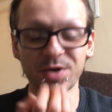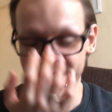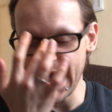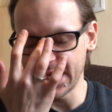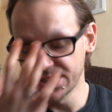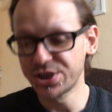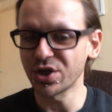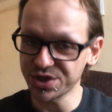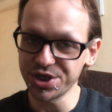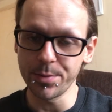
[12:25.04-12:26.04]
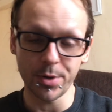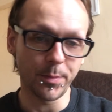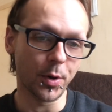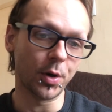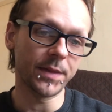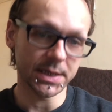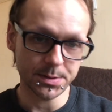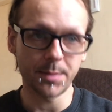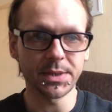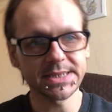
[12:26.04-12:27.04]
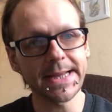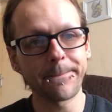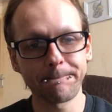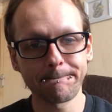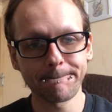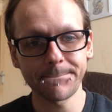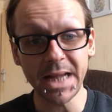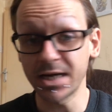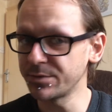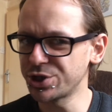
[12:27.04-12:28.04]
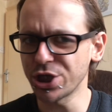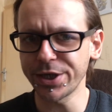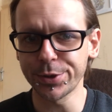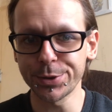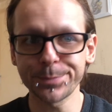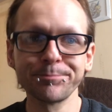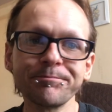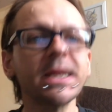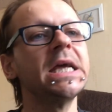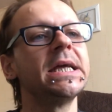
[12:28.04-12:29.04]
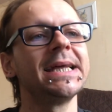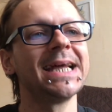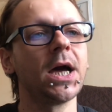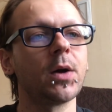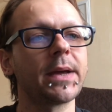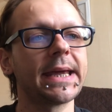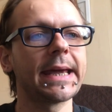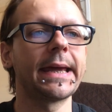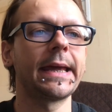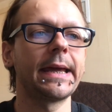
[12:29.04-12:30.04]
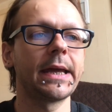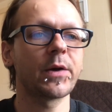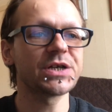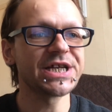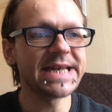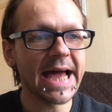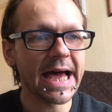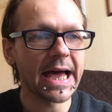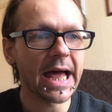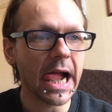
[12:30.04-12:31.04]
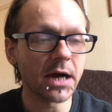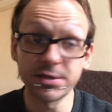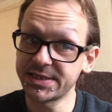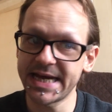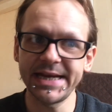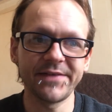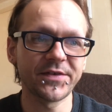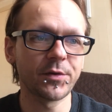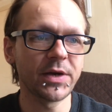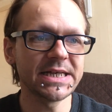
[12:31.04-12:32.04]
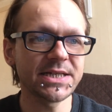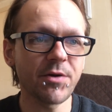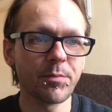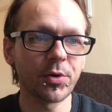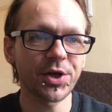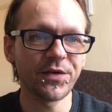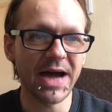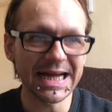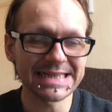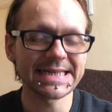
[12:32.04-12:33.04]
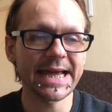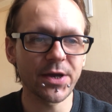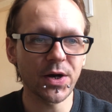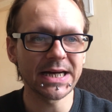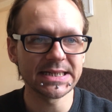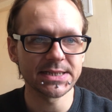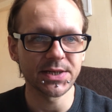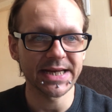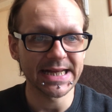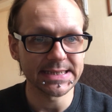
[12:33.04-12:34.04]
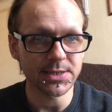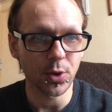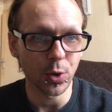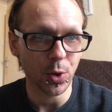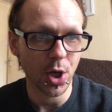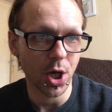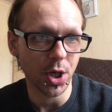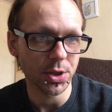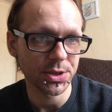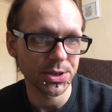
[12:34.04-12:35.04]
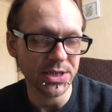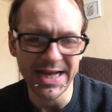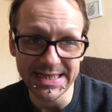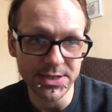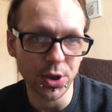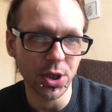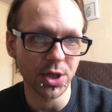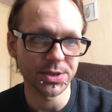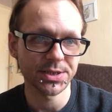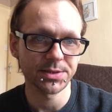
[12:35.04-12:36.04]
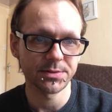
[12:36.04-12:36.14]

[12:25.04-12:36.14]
yeah, Ducks Newburyport, that's what I'm going to say. And it was jolly good. Okay, question 9, or 10 even. Is there a book you had to get your hands on against all costs, against all odds?